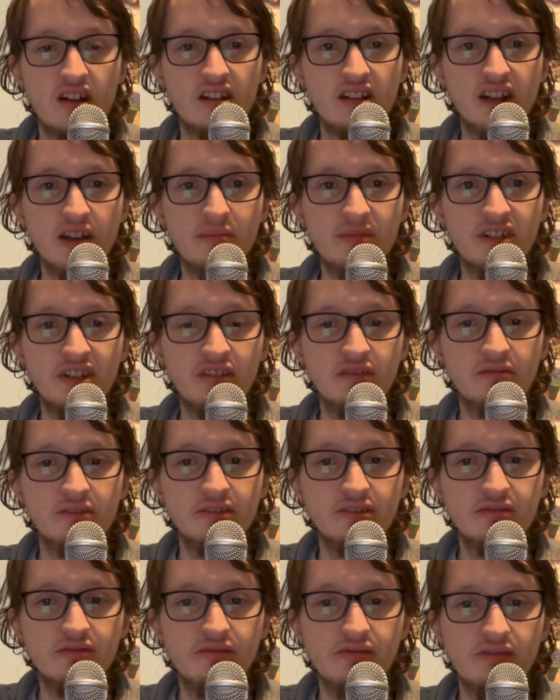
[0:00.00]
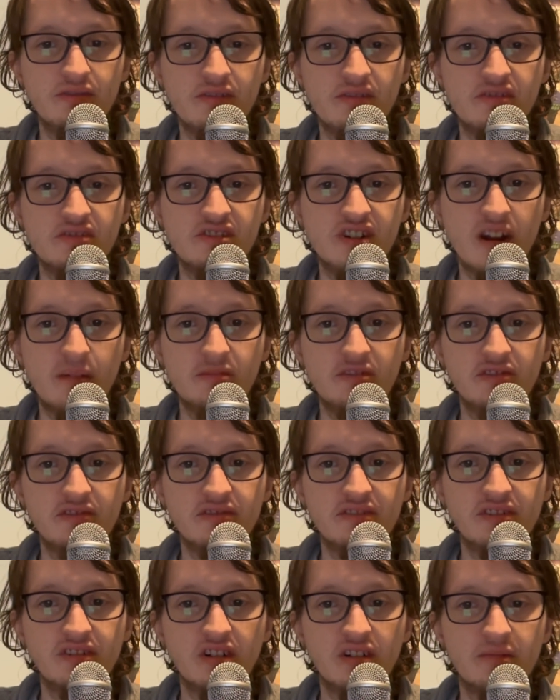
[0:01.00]
Let me know what you thought of the chapter in
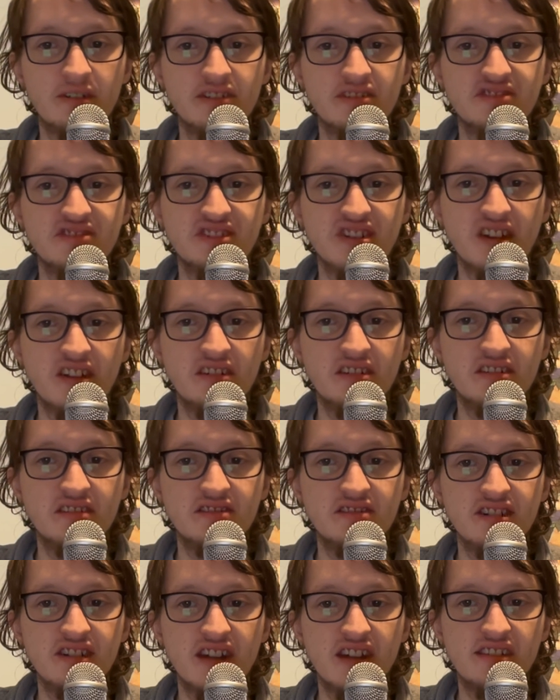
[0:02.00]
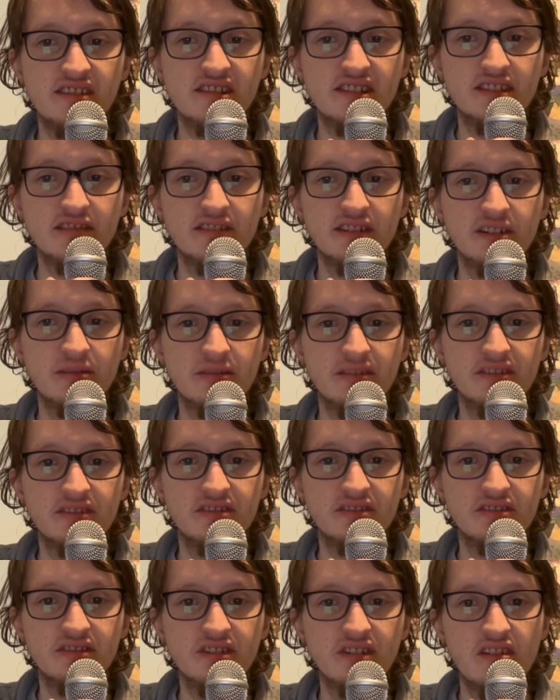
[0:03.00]
the comments, and here's today's lyric
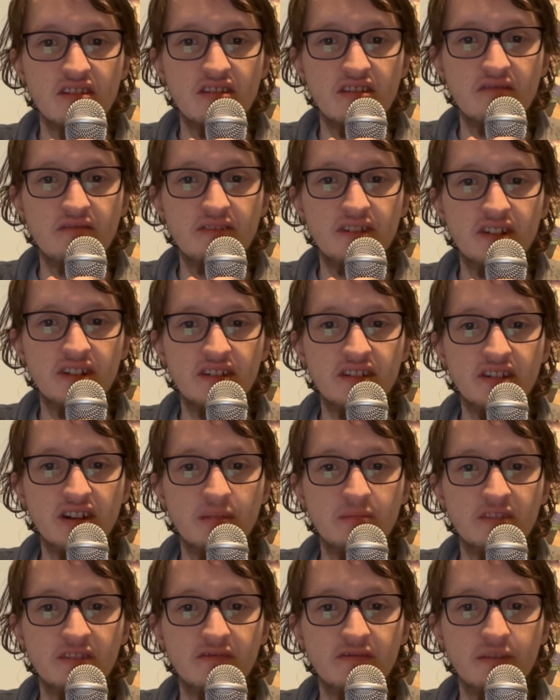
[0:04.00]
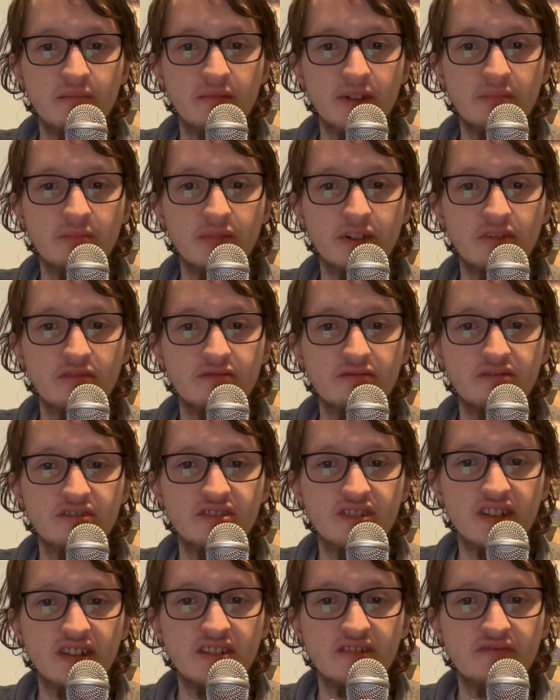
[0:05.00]
quiz. The feeling coming from my bones
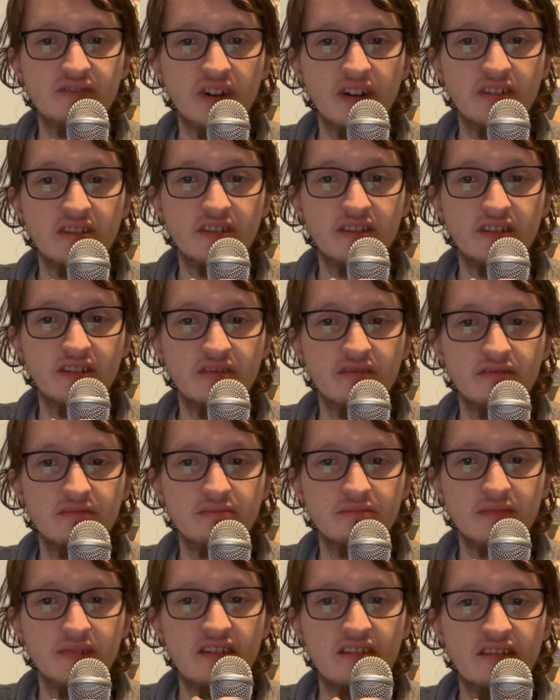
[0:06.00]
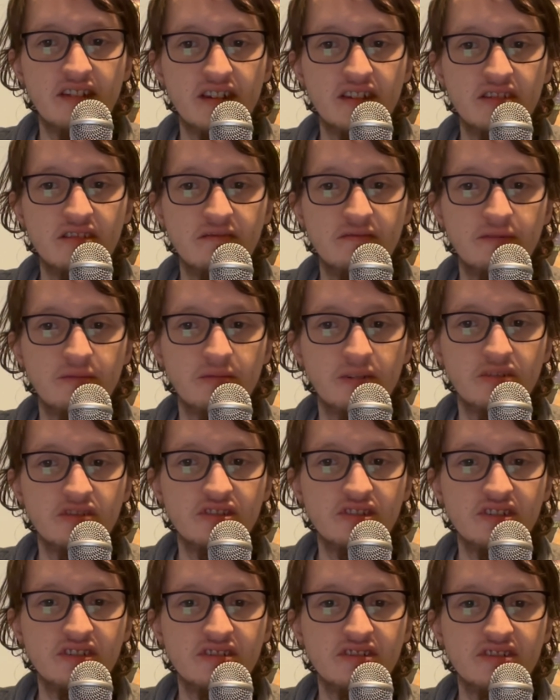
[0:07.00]
says find a home. Thank you for
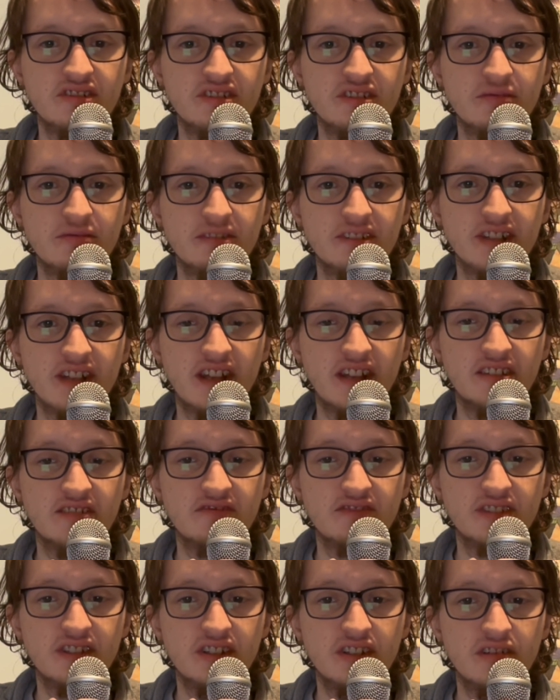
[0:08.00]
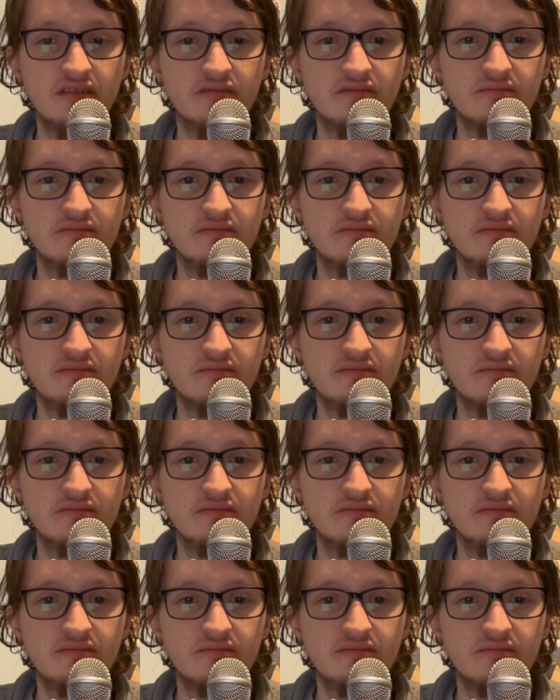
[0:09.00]
watching, see you in the next video.